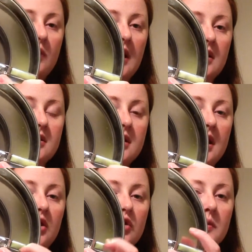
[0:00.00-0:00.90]
rings,
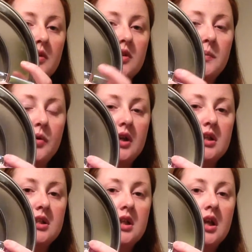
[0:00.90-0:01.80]
and you're supposed to
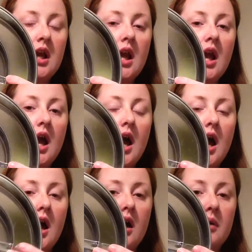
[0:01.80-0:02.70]
put
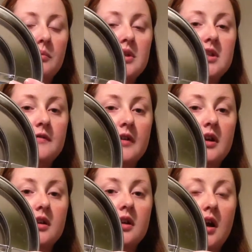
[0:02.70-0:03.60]

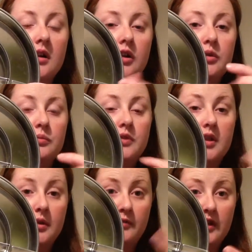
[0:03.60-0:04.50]
different colored
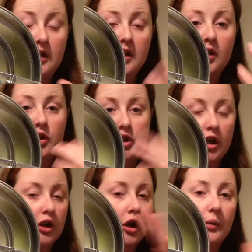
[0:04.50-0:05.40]
vanilla or
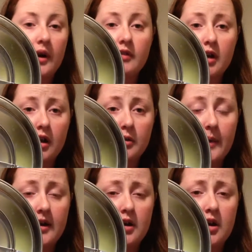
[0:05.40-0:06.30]
chocolate or whatever color
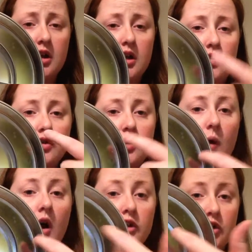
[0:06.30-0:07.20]
batter you're going to use. You
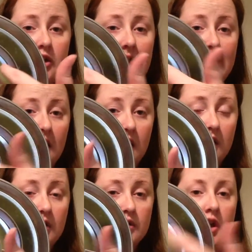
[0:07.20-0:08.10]
alternate the
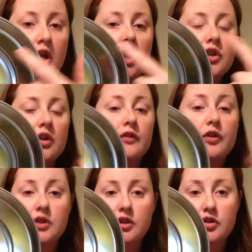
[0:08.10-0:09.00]
colors. So if
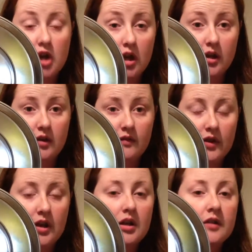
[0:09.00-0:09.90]
you're using chocolate and
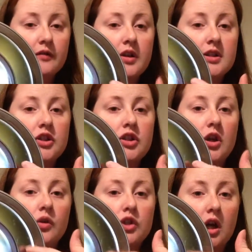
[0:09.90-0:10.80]
vanilla, for instance, you
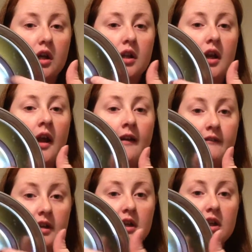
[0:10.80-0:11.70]
go chocolate,
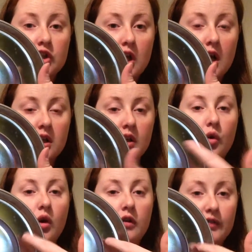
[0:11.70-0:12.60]
vanilla, chocolate,
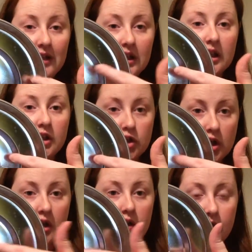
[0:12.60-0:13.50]
or vanilla,
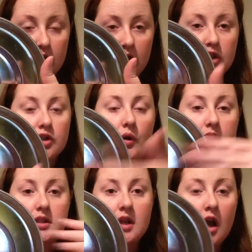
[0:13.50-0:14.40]
chocolate, vanilla. So
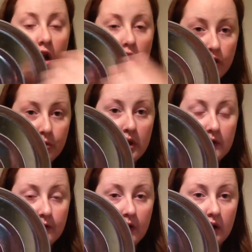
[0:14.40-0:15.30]
it's 3
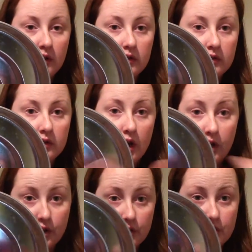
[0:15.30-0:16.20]
different
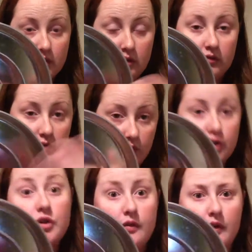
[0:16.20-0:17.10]
colors, or
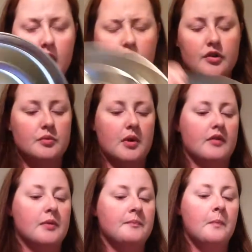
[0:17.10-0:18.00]
2 different colors,
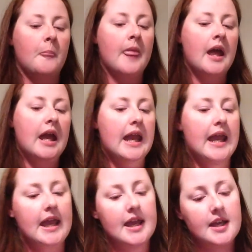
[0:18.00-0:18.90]
whatever.
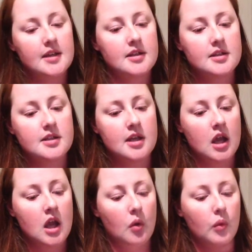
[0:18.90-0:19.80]
And
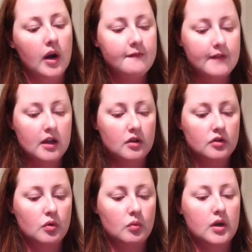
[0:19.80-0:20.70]
what I
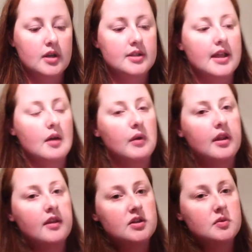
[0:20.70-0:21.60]
found was that
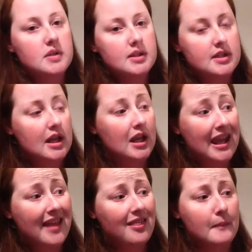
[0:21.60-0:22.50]
when this was sitting
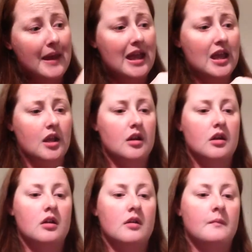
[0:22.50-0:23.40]
in the pan,
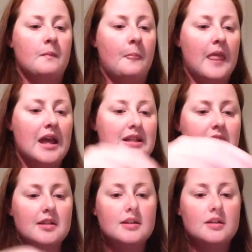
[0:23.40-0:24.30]
it
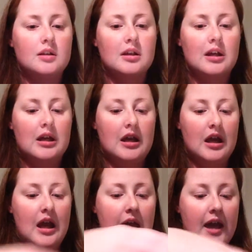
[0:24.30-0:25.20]
doesn't
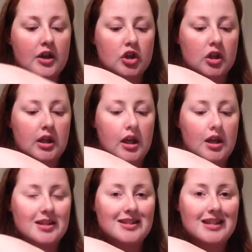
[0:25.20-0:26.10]
actually
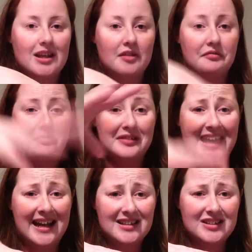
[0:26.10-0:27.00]
sit
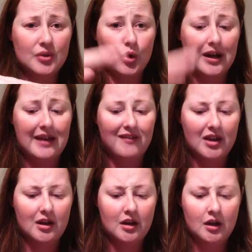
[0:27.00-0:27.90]
flat or
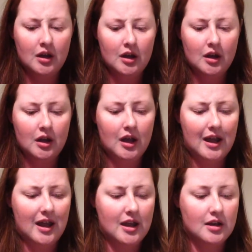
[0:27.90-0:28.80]
even,
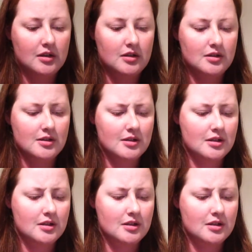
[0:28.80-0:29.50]
and